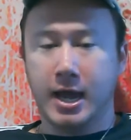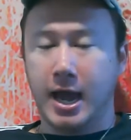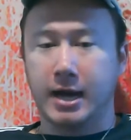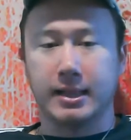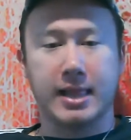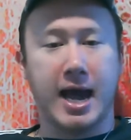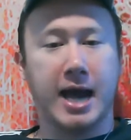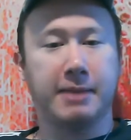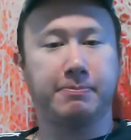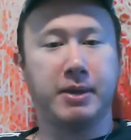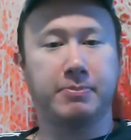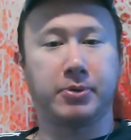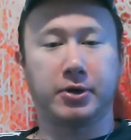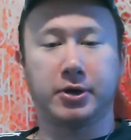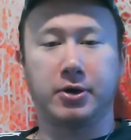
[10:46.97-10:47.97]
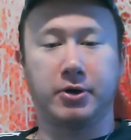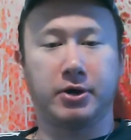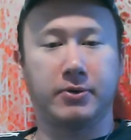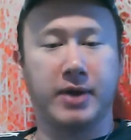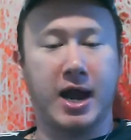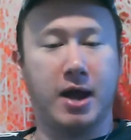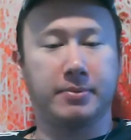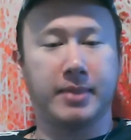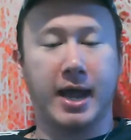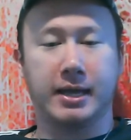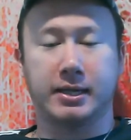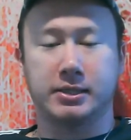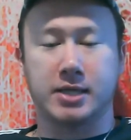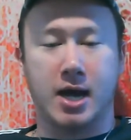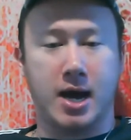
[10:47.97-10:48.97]
And a lot of people are going around
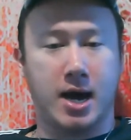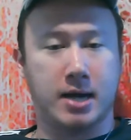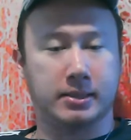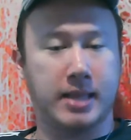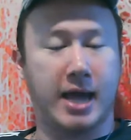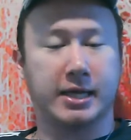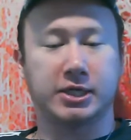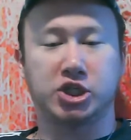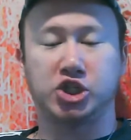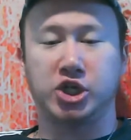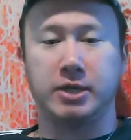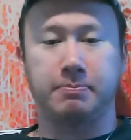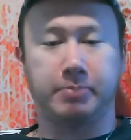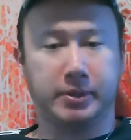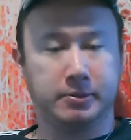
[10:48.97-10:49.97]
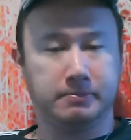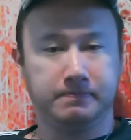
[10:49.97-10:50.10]
like a dog, like a sheep.